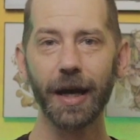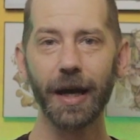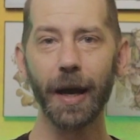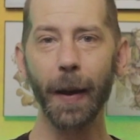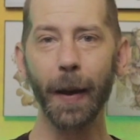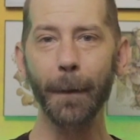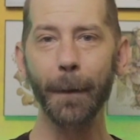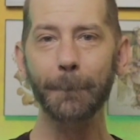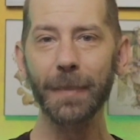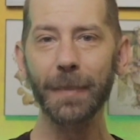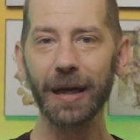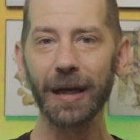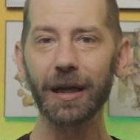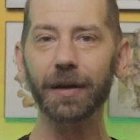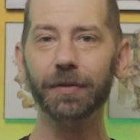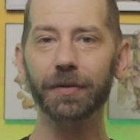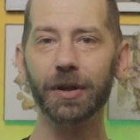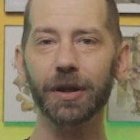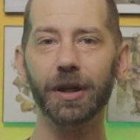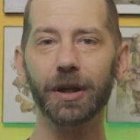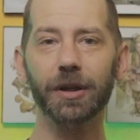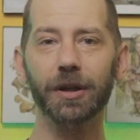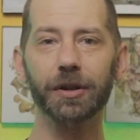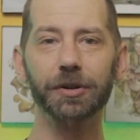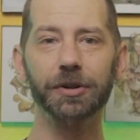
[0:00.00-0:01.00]
many of the
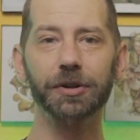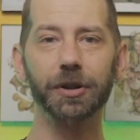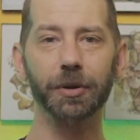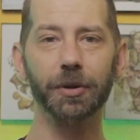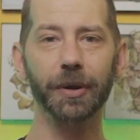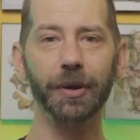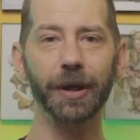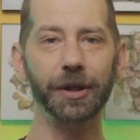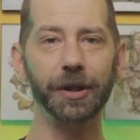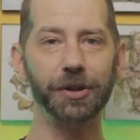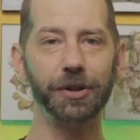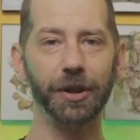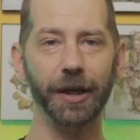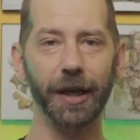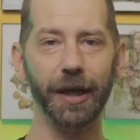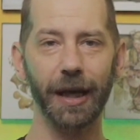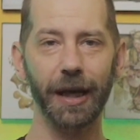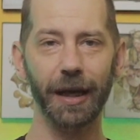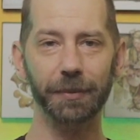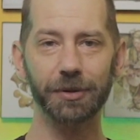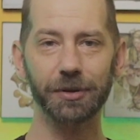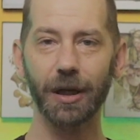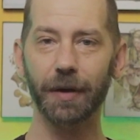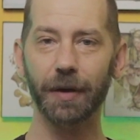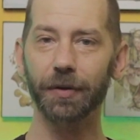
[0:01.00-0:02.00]
Year Zero engine
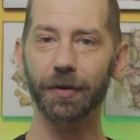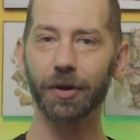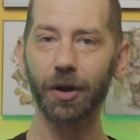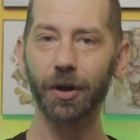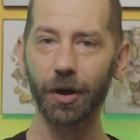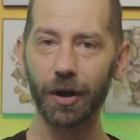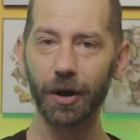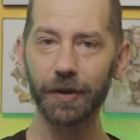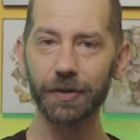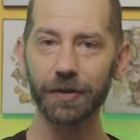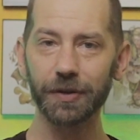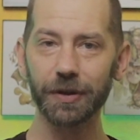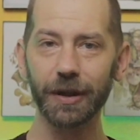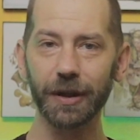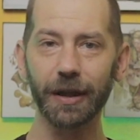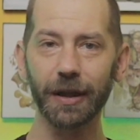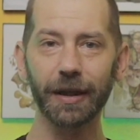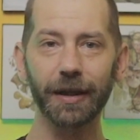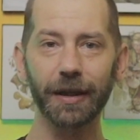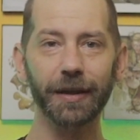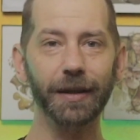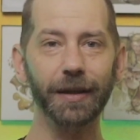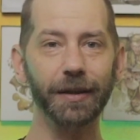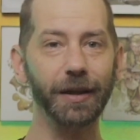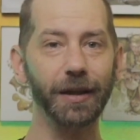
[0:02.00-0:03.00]
games have a
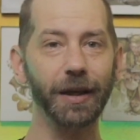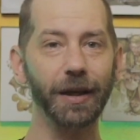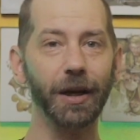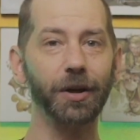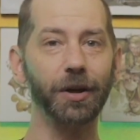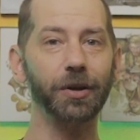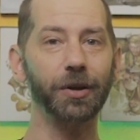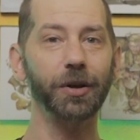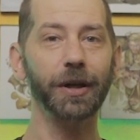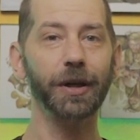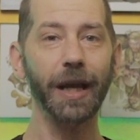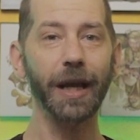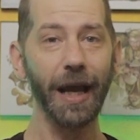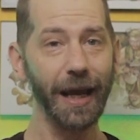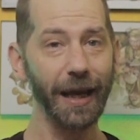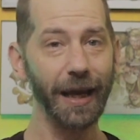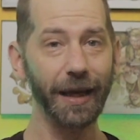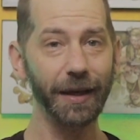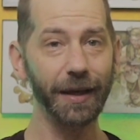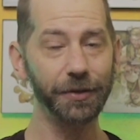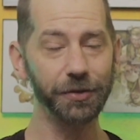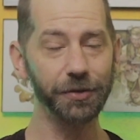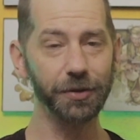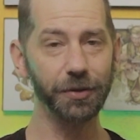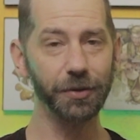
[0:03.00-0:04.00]
currency that the character
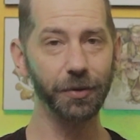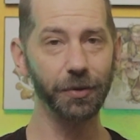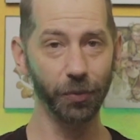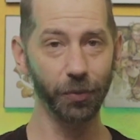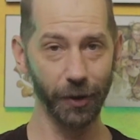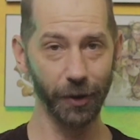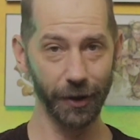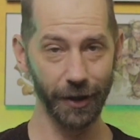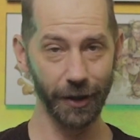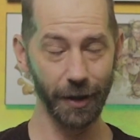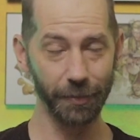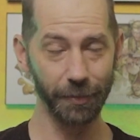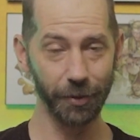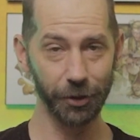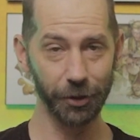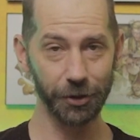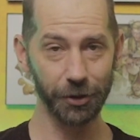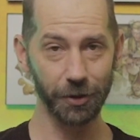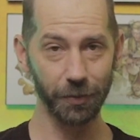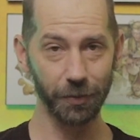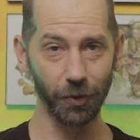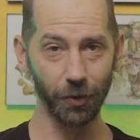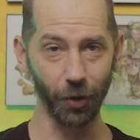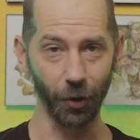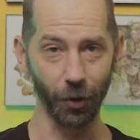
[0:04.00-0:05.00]
gains when they push a
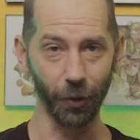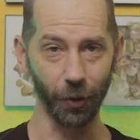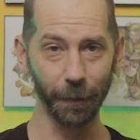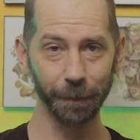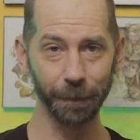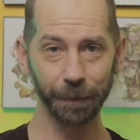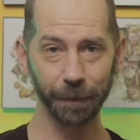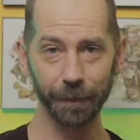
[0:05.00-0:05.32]
roll.